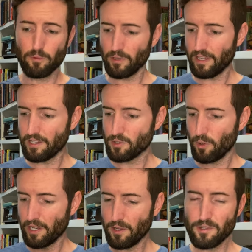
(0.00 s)
really
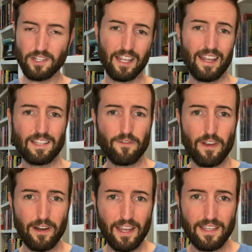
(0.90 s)
enjoyed using it. It's
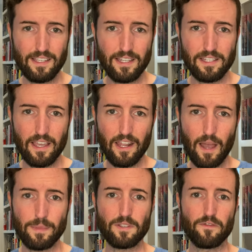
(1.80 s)
very easy to set
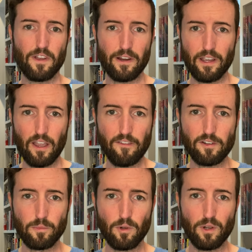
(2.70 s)
up, it's very
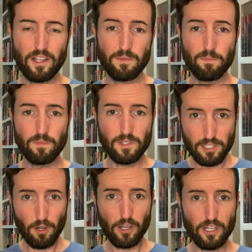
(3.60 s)
comfortable, it's
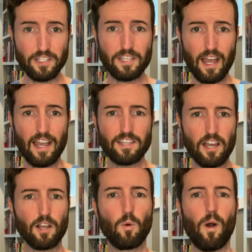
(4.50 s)
still a good size,
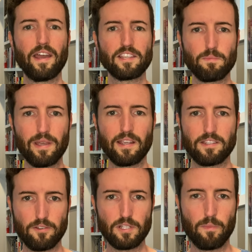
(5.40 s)
not quite as big
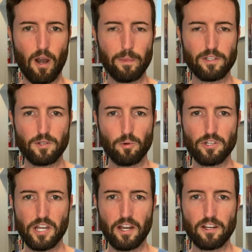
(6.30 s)
as those department store
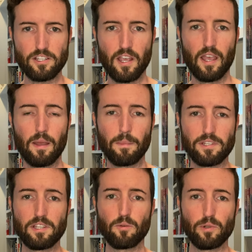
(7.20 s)
chairs, but
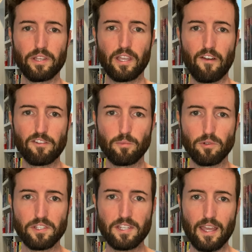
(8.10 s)
still really
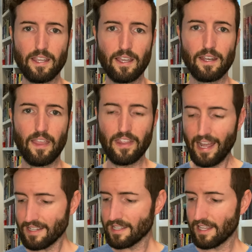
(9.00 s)
comfortable to set in. And the
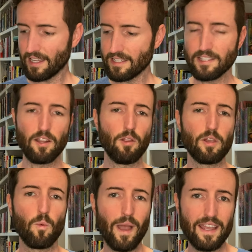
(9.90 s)
nice thing is it
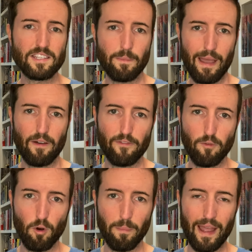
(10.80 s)
only weighs about
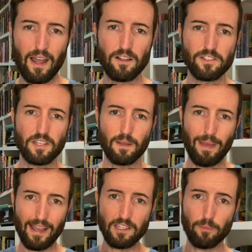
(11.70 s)
four pounds and
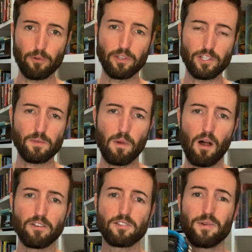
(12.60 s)
packs up really
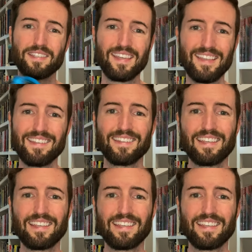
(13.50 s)
small, so it's easy to